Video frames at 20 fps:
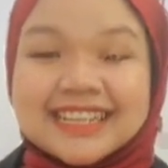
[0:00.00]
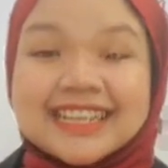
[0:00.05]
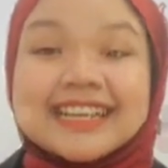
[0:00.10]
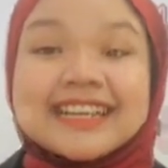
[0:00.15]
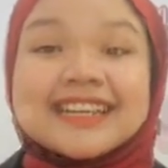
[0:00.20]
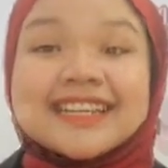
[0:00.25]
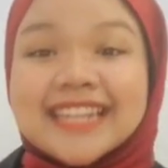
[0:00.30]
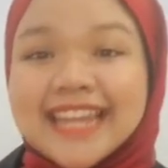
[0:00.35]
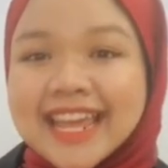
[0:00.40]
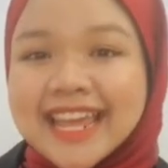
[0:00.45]

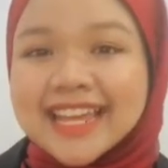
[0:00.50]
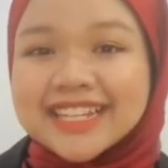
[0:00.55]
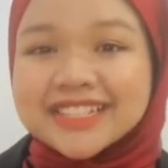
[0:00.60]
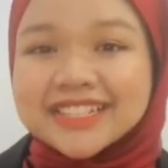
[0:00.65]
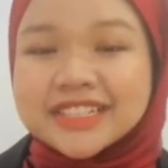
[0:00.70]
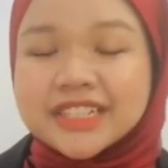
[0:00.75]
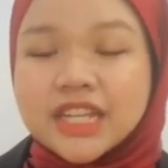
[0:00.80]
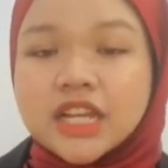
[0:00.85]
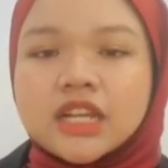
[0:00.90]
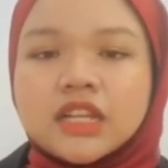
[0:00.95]
Next,
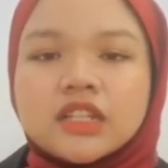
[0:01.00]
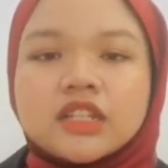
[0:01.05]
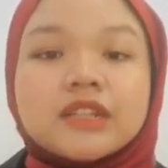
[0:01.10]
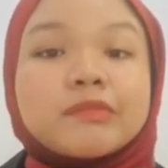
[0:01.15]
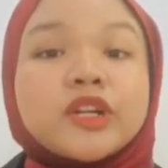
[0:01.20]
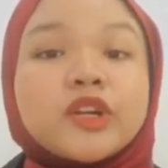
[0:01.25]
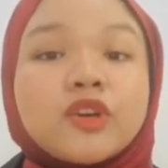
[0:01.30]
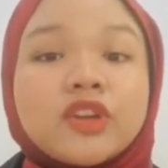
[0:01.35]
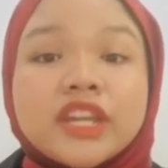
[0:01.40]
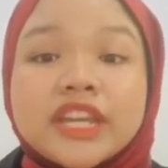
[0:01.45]
the
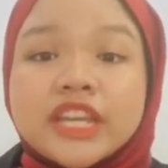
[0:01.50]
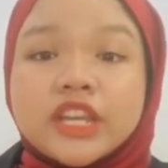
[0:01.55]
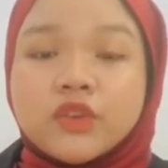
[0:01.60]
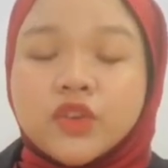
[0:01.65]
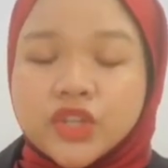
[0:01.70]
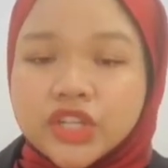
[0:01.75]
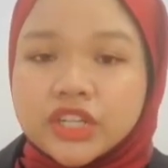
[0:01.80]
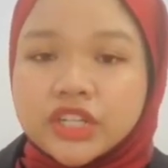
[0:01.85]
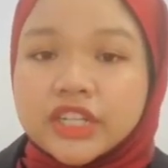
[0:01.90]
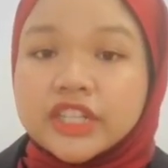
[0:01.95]
Bernoulli
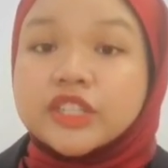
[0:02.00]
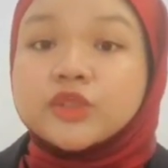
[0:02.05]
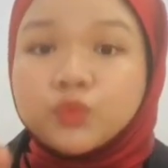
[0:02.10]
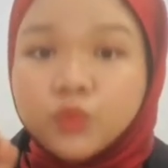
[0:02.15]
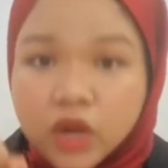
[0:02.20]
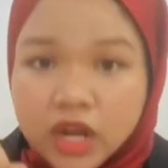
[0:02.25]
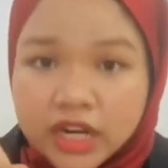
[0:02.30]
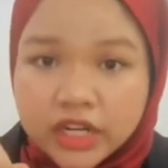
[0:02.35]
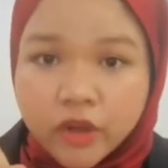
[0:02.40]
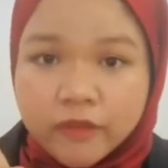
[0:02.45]
equation is
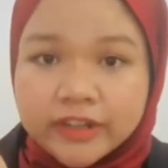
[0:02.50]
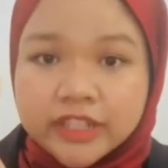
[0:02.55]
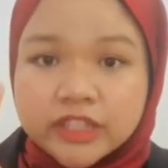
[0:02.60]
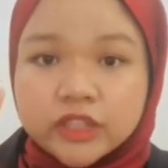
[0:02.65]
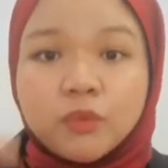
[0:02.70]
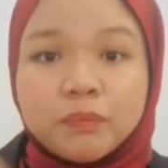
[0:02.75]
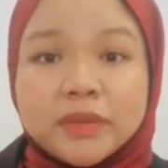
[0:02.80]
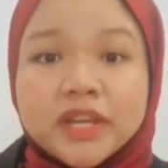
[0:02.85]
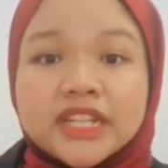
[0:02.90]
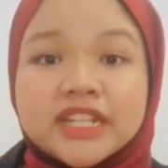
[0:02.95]
one of the
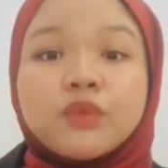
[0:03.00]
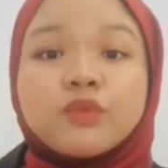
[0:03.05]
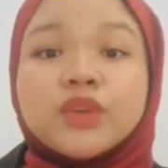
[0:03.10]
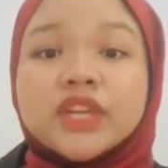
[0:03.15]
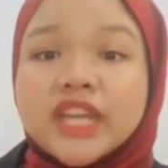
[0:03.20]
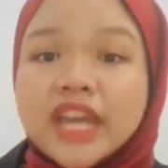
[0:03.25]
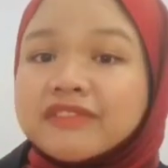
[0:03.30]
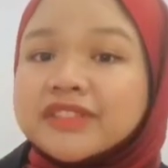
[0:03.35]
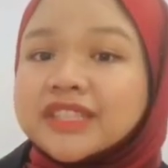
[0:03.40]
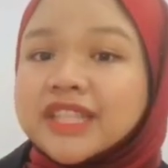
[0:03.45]
topics that we
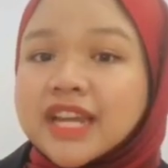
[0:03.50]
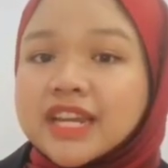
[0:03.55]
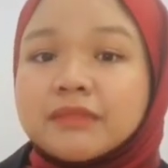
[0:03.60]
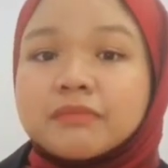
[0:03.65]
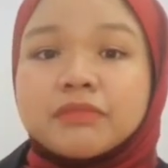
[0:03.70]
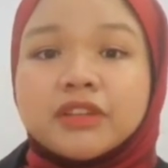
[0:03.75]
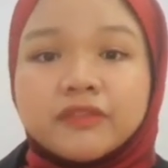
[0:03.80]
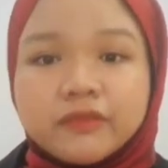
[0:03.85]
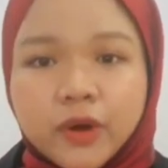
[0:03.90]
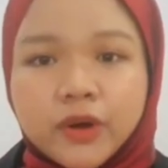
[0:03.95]
have studied
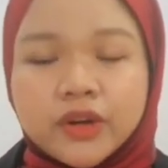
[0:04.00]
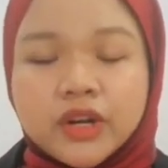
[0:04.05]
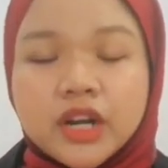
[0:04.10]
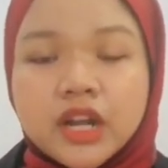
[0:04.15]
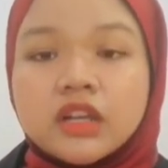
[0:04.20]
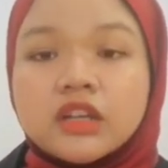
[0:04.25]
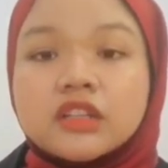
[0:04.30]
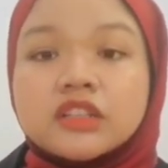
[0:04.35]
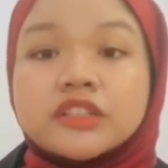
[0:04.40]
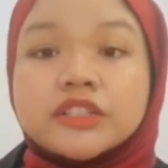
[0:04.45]
before,
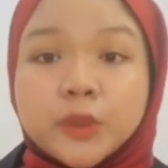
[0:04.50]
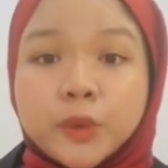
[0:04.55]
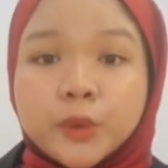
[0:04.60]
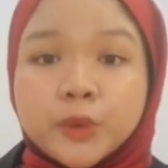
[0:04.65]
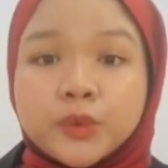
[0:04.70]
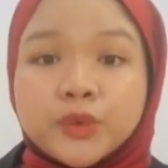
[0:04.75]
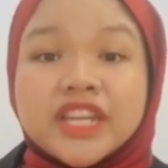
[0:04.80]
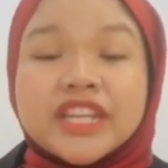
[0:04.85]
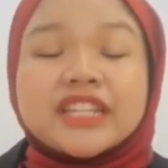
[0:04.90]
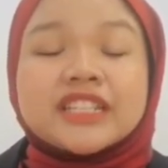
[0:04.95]
so
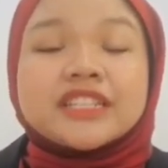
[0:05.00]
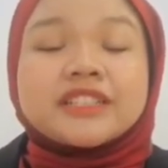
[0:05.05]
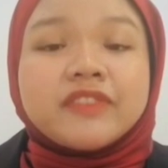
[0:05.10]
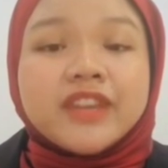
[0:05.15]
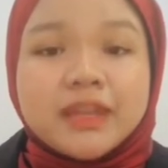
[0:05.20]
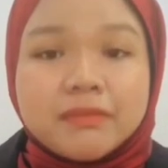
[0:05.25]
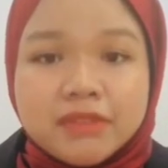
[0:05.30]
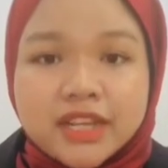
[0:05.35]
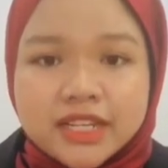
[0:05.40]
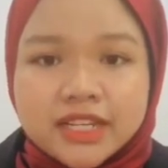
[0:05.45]
it's
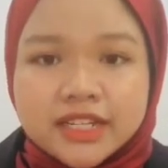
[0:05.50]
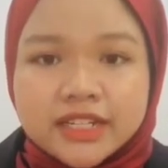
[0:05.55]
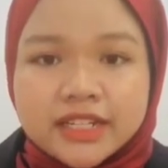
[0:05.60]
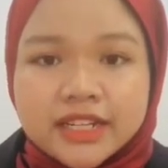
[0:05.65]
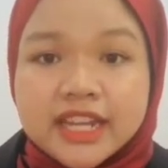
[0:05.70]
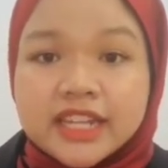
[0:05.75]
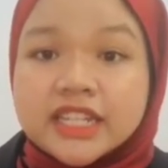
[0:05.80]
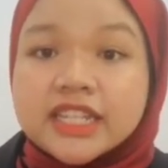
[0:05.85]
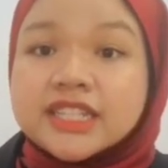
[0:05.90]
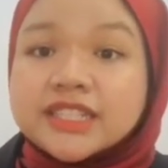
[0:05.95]
familiar and
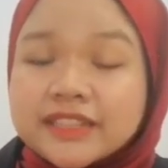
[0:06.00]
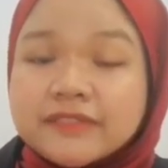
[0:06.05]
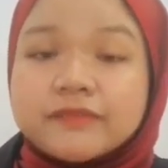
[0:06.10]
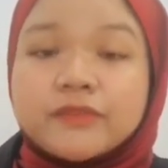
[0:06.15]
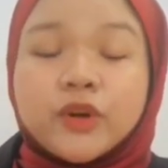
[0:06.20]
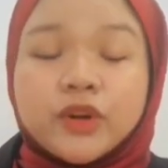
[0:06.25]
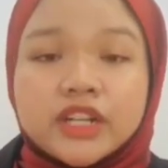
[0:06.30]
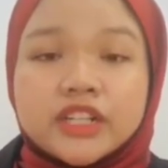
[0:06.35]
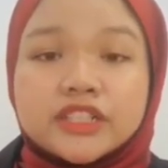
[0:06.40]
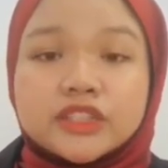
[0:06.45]
easy for
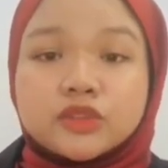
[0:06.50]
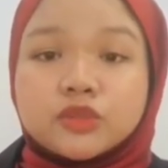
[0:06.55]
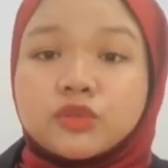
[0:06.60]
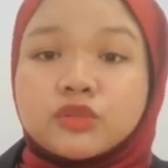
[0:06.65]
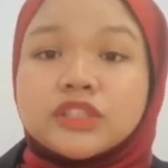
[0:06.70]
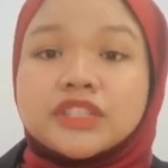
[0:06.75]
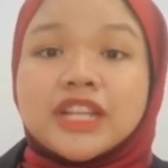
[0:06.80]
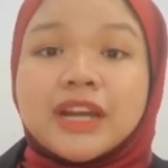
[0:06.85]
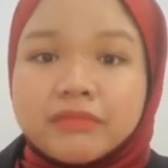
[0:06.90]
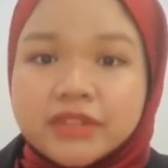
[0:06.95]
us to do
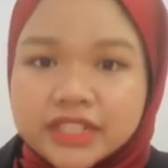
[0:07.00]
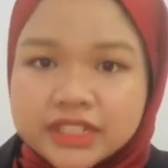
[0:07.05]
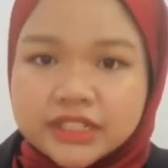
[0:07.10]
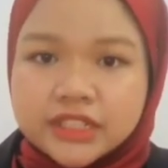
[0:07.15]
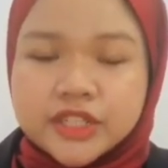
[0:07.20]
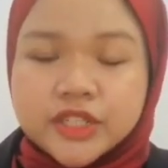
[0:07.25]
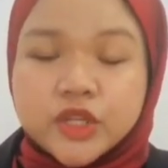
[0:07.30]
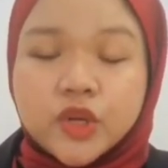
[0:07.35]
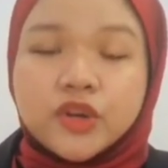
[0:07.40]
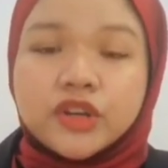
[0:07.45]
some
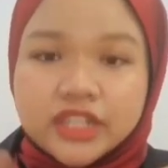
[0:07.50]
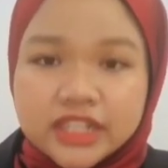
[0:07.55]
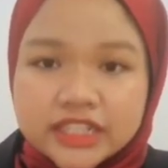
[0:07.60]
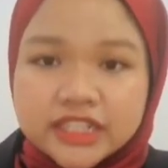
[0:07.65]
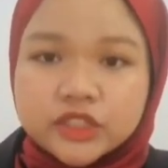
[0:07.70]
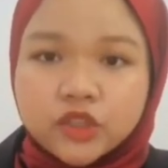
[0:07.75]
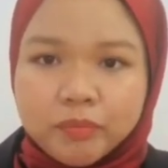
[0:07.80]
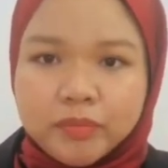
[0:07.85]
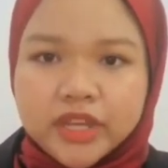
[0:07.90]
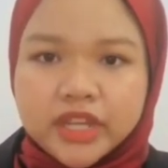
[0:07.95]
research on this
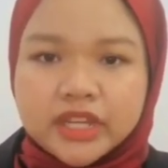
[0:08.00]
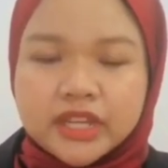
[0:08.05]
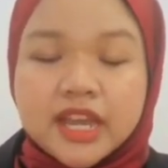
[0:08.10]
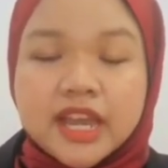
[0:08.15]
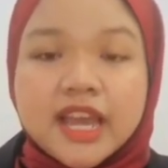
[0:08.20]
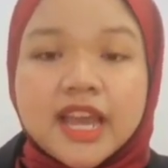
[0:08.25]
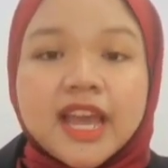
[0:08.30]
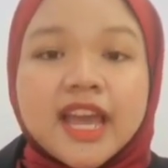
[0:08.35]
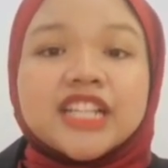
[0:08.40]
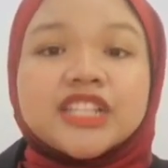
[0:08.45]
topic.
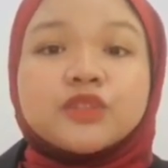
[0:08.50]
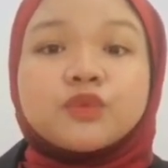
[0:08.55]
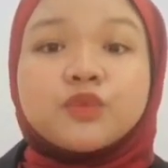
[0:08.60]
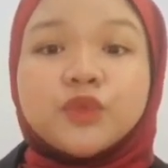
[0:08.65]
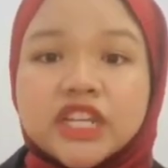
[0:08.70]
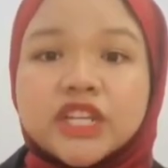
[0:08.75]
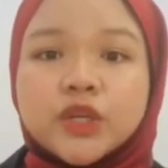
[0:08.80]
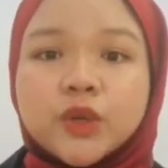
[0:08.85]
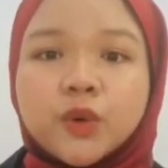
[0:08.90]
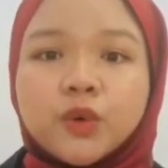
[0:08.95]
As we
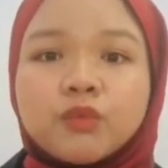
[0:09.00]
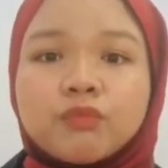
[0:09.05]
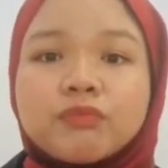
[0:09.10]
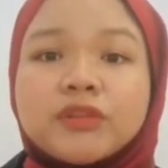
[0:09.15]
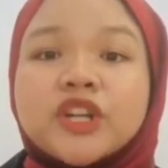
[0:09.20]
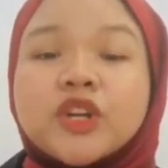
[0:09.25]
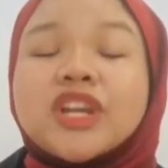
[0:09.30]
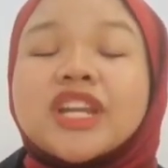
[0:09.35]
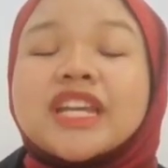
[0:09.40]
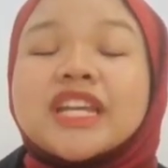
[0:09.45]
know,
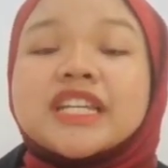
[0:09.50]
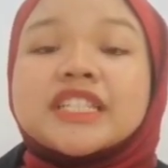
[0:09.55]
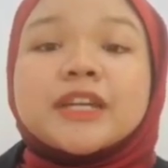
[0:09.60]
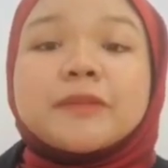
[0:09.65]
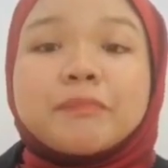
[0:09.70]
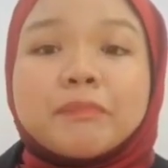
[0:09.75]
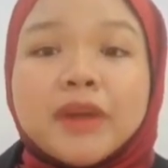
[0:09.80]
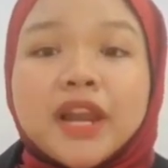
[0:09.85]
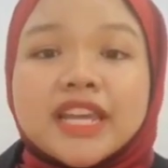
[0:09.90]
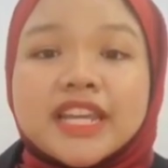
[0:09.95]
Bernoulli is
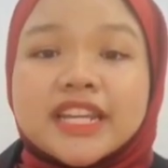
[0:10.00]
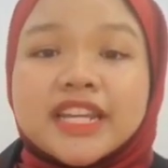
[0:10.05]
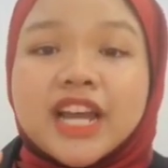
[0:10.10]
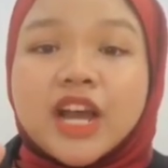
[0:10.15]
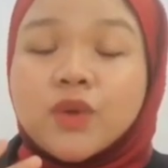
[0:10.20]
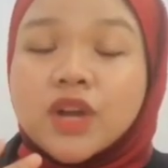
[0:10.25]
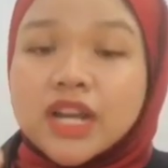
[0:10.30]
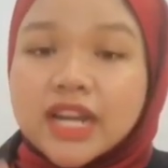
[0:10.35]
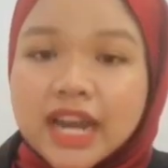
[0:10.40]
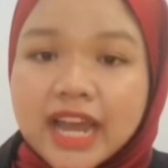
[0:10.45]
applied in
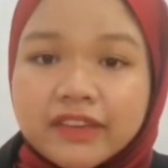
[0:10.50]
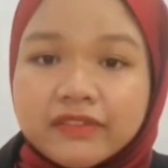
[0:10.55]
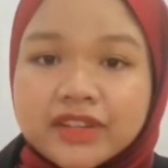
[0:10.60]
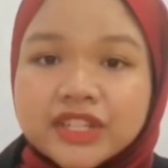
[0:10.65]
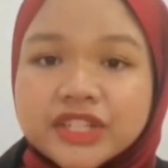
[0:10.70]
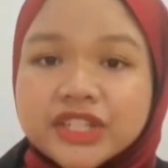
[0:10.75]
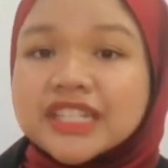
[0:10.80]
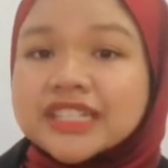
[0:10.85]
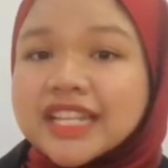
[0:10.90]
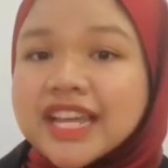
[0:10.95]
our life
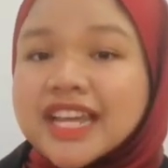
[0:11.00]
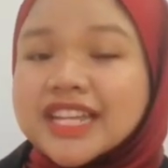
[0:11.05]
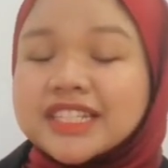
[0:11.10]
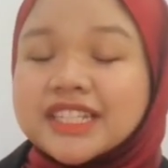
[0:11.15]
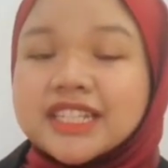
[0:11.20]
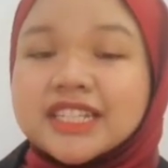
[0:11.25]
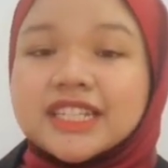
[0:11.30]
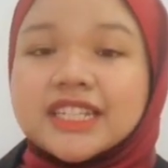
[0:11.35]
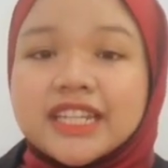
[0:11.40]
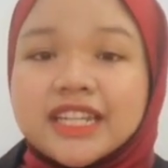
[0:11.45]
such as the
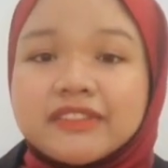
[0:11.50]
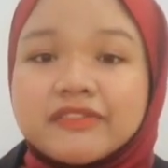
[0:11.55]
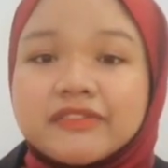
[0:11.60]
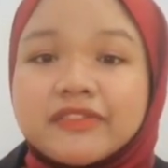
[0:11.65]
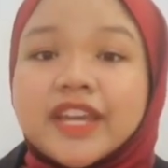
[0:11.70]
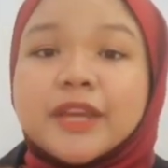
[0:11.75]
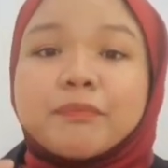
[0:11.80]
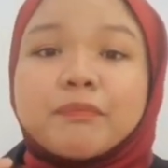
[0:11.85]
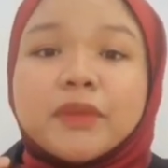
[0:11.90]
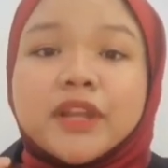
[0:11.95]
lift
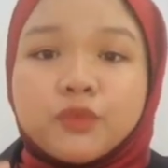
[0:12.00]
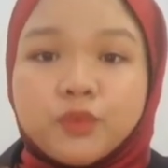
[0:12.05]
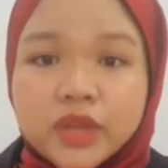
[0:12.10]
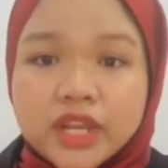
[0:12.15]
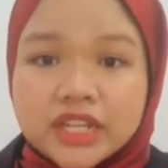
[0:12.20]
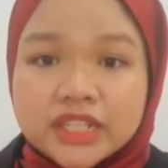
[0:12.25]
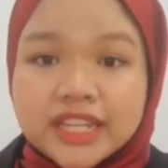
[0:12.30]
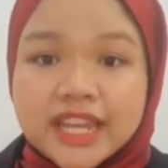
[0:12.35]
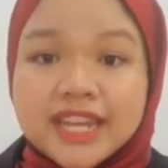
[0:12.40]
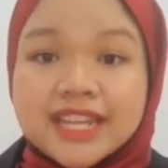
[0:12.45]
airplane
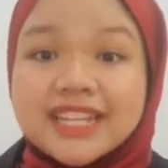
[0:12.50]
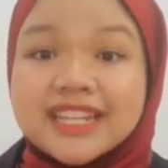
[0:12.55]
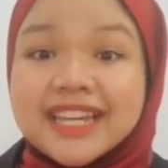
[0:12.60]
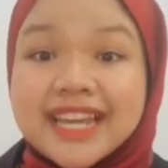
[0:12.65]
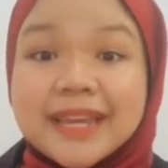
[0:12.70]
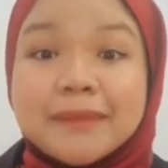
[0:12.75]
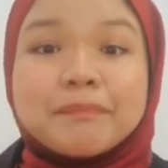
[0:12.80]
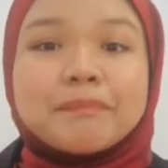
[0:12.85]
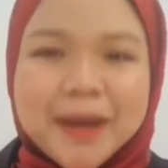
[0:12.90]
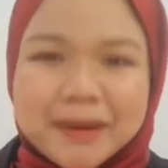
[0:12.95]
wings and the
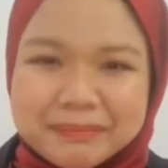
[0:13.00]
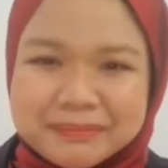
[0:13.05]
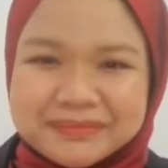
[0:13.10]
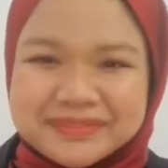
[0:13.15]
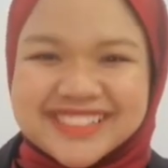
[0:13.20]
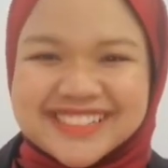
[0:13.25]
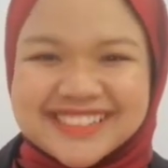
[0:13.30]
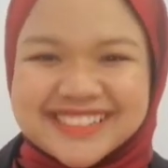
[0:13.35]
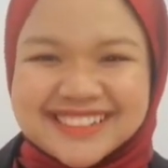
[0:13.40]
air pumps.